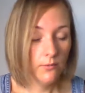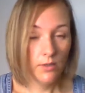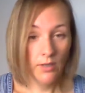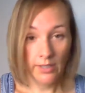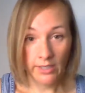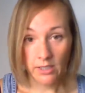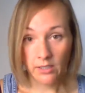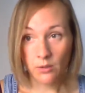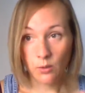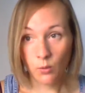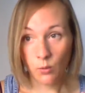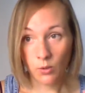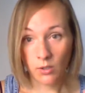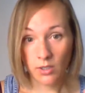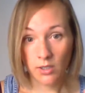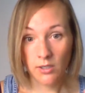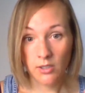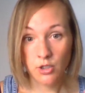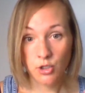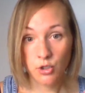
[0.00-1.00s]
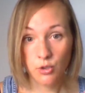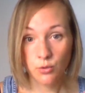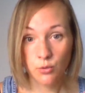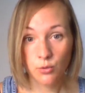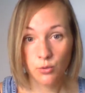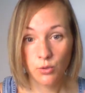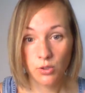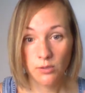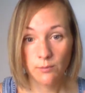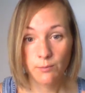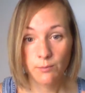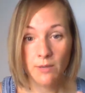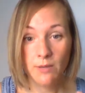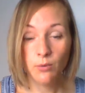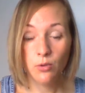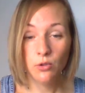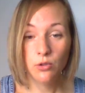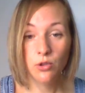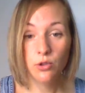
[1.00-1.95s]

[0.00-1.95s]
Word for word: like, or do you, people,